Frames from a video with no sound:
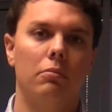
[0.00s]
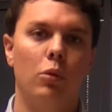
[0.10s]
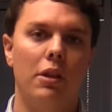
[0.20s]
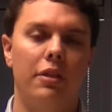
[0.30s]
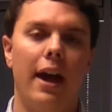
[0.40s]

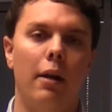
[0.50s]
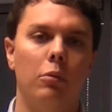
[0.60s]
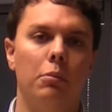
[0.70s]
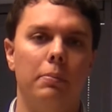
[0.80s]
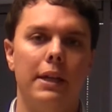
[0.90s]
with that
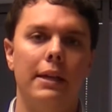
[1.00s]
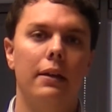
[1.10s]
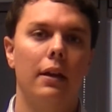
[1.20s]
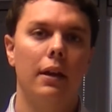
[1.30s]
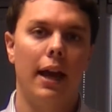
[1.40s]
would be
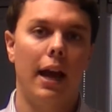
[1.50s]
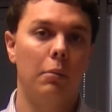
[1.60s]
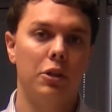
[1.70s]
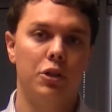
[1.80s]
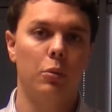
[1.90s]
how
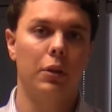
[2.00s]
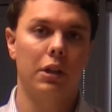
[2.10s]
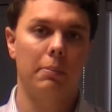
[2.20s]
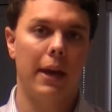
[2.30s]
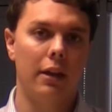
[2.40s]
much you're willing
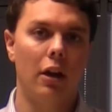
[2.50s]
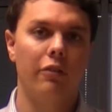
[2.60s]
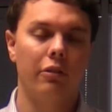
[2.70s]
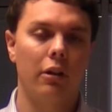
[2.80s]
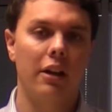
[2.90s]
to pay in
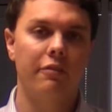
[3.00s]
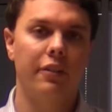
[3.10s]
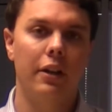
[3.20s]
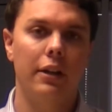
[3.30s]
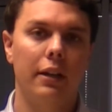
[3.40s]
overnight
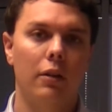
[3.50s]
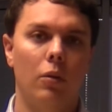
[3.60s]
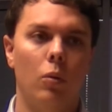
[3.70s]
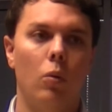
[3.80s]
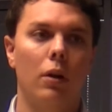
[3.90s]
funding
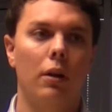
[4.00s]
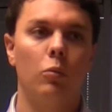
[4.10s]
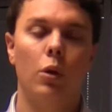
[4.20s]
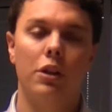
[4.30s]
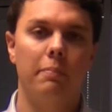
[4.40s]
or
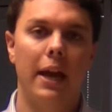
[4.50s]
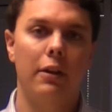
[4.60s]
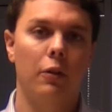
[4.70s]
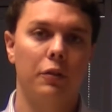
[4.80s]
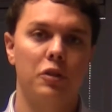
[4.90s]
what you've
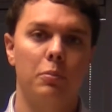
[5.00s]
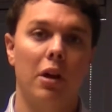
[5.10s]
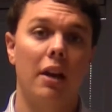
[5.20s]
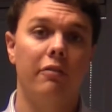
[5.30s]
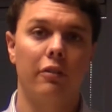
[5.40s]
paid on the
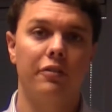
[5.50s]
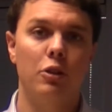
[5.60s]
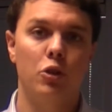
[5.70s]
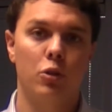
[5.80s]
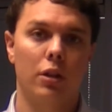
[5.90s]
spread for a
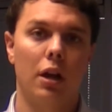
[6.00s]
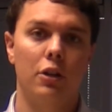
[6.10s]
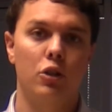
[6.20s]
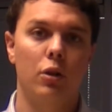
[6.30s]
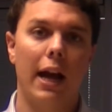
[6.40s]
future
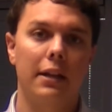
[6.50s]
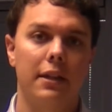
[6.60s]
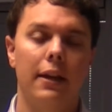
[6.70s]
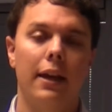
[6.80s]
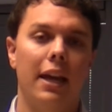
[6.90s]

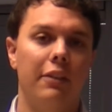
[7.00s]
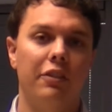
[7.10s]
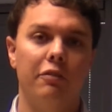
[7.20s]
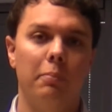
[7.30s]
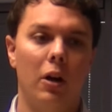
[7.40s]
contract. If
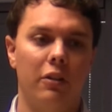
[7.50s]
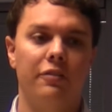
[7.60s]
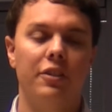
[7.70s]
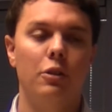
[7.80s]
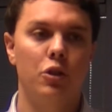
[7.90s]
you've bought a
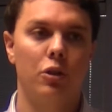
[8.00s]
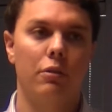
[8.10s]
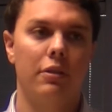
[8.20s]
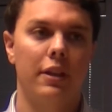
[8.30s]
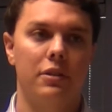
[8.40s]

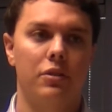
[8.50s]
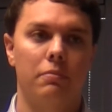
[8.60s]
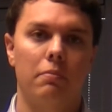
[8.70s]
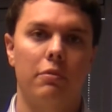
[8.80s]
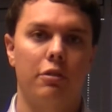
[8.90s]
future that's
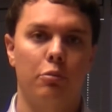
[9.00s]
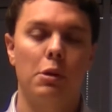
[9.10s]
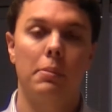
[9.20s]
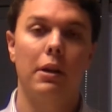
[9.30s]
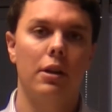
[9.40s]

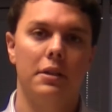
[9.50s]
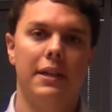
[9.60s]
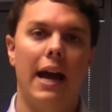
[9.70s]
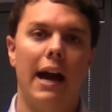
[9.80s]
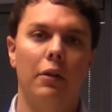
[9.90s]
three
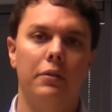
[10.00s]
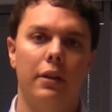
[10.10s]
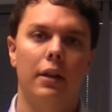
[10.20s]
periods out,